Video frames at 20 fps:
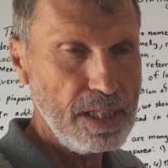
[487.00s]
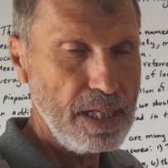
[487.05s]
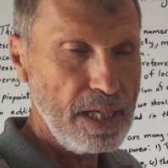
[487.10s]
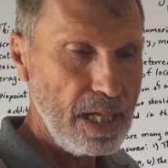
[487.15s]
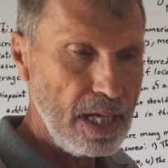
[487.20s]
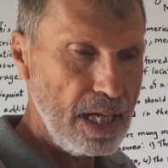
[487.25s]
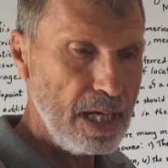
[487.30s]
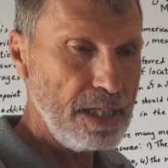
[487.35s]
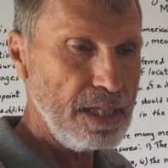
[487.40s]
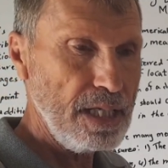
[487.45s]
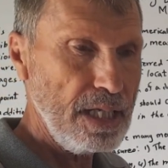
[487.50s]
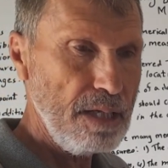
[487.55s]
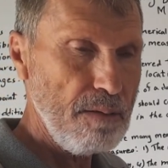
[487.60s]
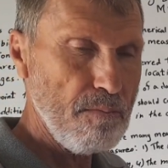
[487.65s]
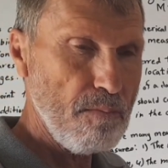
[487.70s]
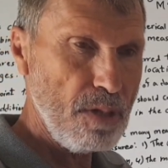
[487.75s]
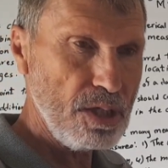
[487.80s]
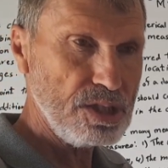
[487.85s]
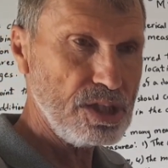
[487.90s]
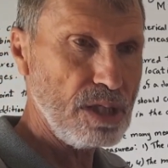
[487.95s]
Any
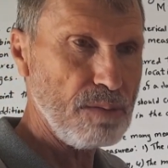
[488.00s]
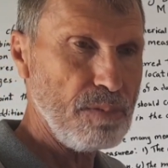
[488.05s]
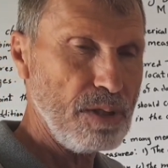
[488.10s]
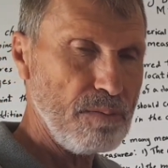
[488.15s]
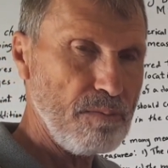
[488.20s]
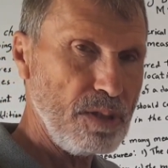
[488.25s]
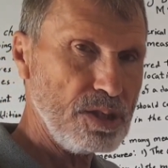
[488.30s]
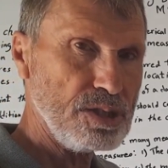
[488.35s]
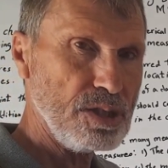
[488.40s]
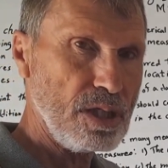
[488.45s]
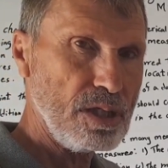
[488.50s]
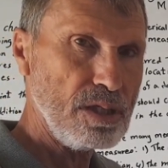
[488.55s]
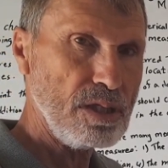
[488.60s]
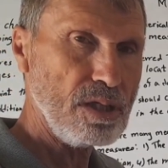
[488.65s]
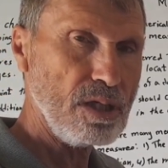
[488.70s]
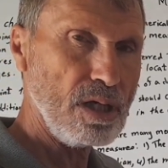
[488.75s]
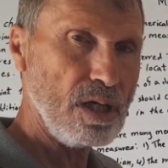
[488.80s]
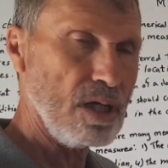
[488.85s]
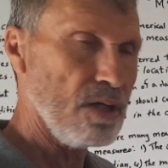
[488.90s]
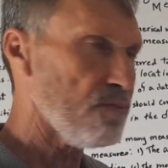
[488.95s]
measurable measure
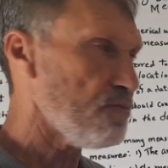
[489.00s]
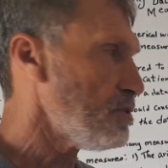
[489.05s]
of